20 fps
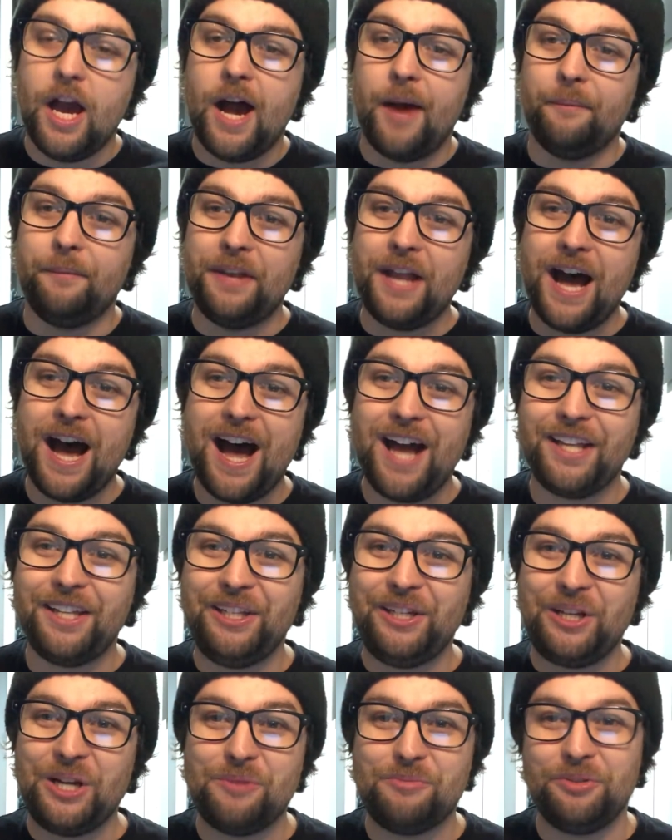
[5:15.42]
not
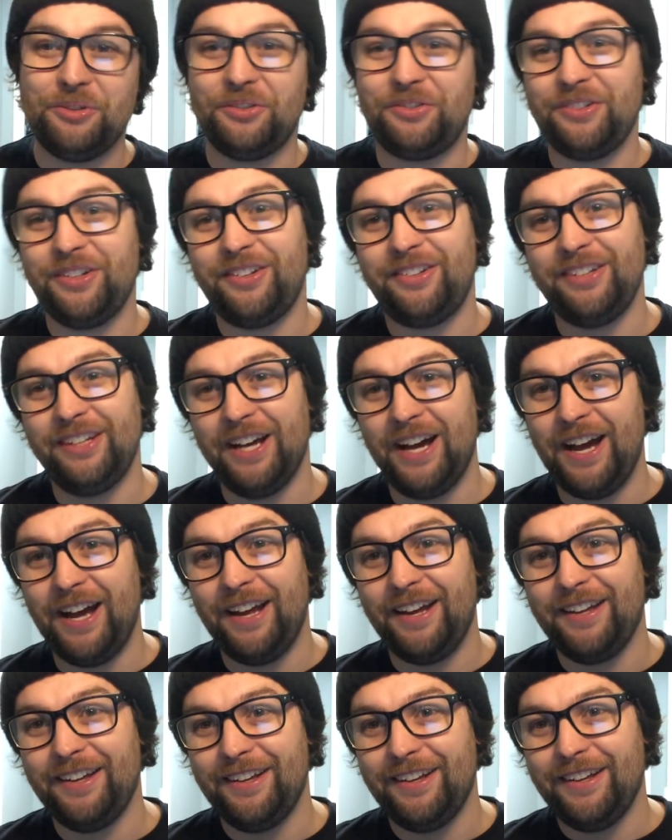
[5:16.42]
EcoBoosting the TI.